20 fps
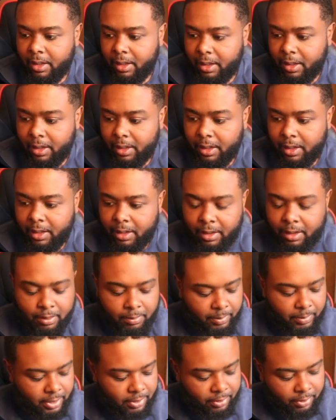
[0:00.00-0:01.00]
And
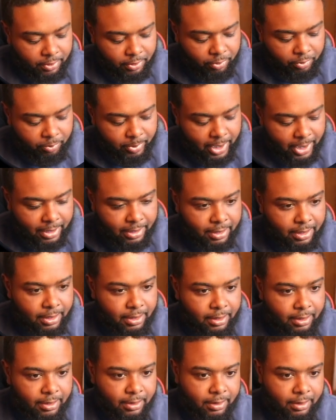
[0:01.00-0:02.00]
make sure you do
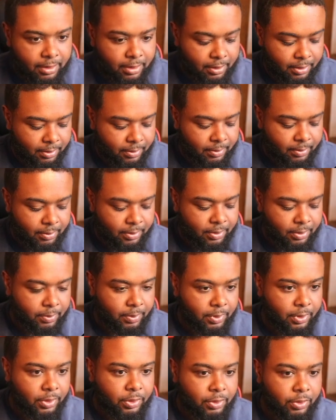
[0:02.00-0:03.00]
backticks. So we're
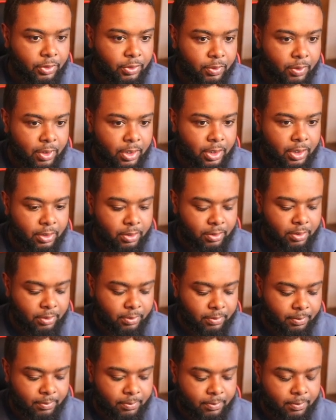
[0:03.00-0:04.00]
gonna do URL
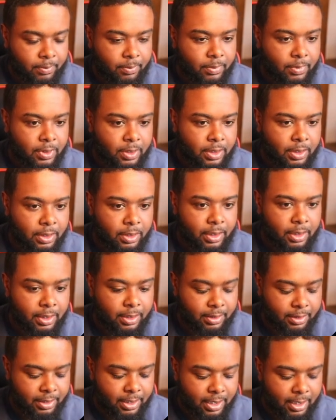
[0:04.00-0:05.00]
and
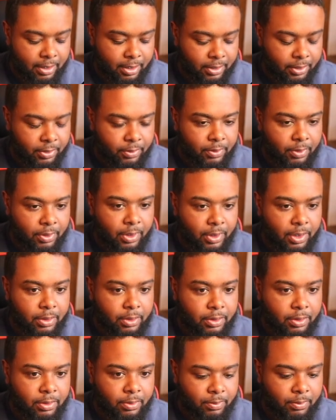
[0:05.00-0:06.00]
inside our URL,
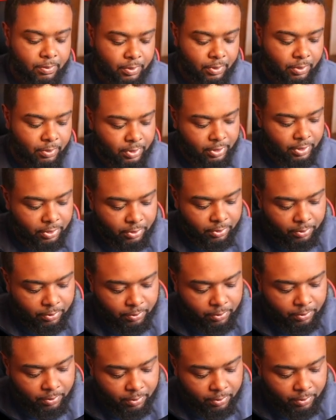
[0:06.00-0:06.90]
we're going to